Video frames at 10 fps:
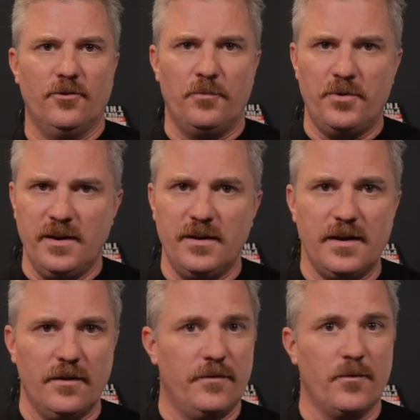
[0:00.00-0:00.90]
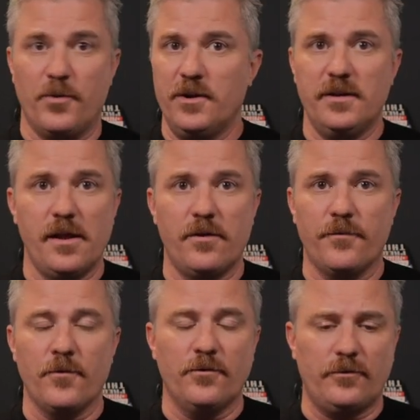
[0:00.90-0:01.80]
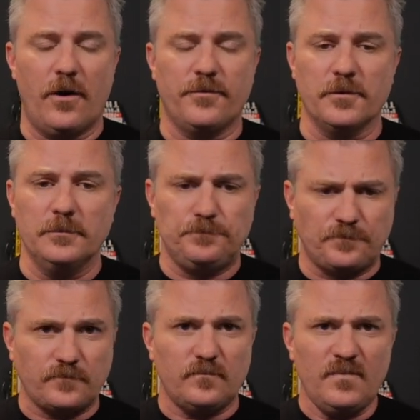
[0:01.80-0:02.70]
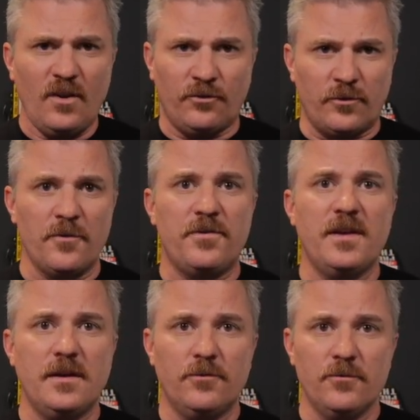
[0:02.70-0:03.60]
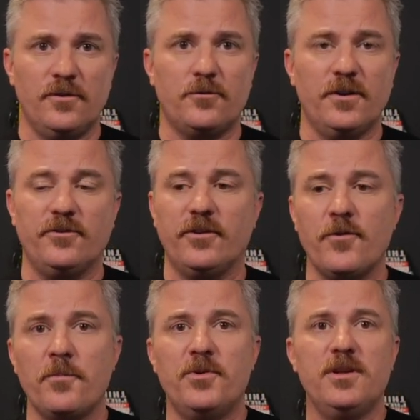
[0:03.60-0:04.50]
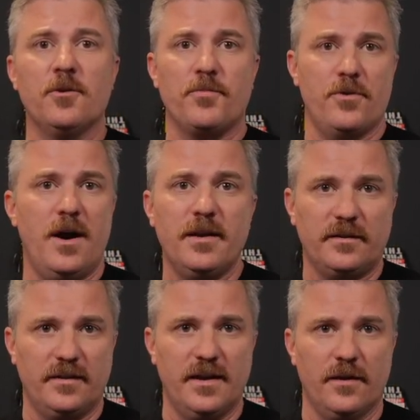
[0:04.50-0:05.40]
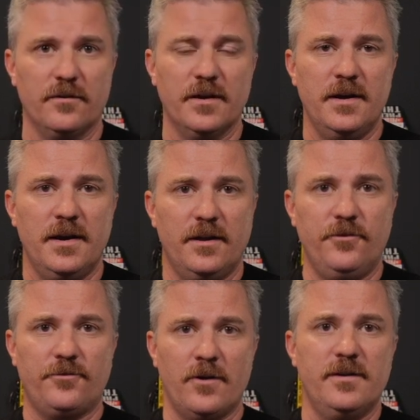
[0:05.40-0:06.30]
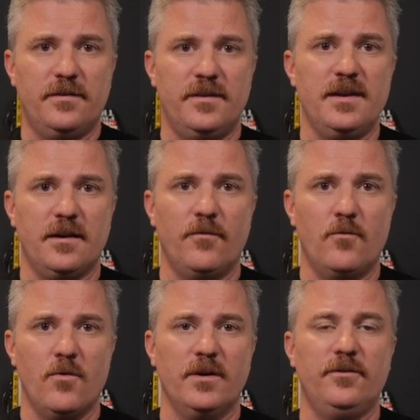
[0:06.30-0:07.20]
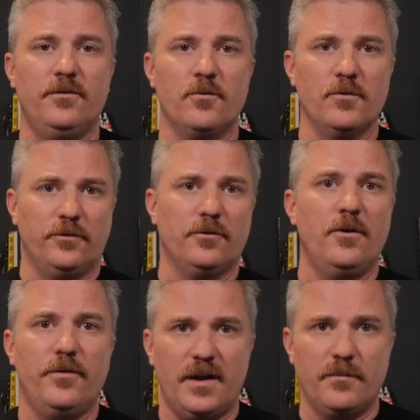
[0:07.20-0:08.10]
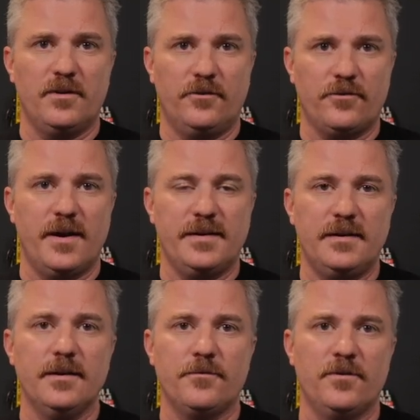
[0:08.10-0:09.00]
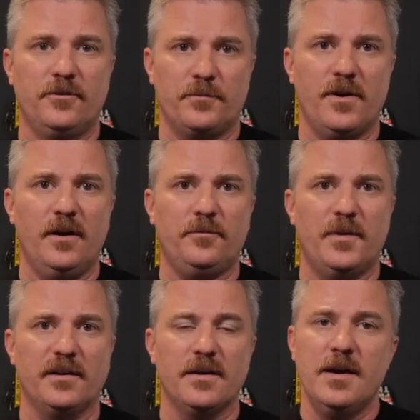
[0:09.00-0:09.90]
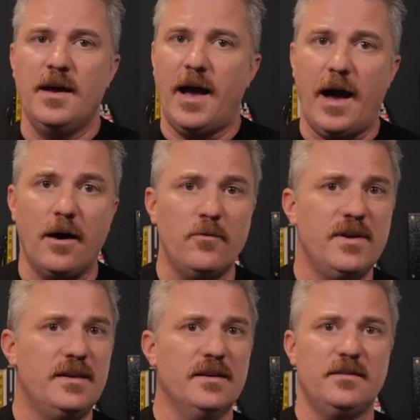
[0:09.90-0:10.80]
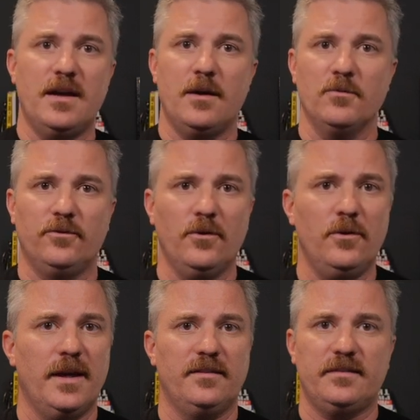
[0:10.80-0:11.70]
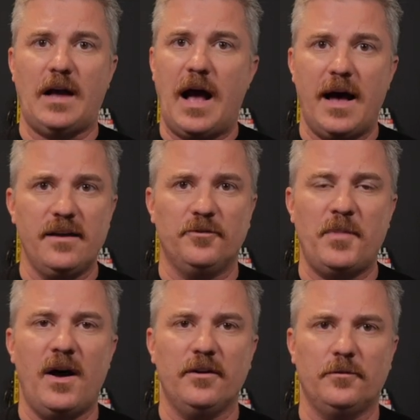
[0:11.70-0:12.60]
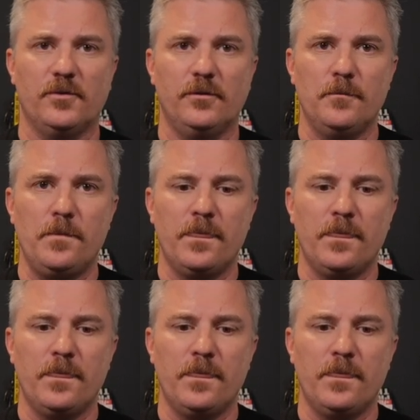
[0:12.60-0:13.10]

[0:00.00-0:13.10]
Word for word: as you're putting together if you're putting together your first offer, start thinking through these questions. If you're putting your product together and you're starting to think of what is the result that I'm going to try and get for this prospect? How do we get that result as high as possible?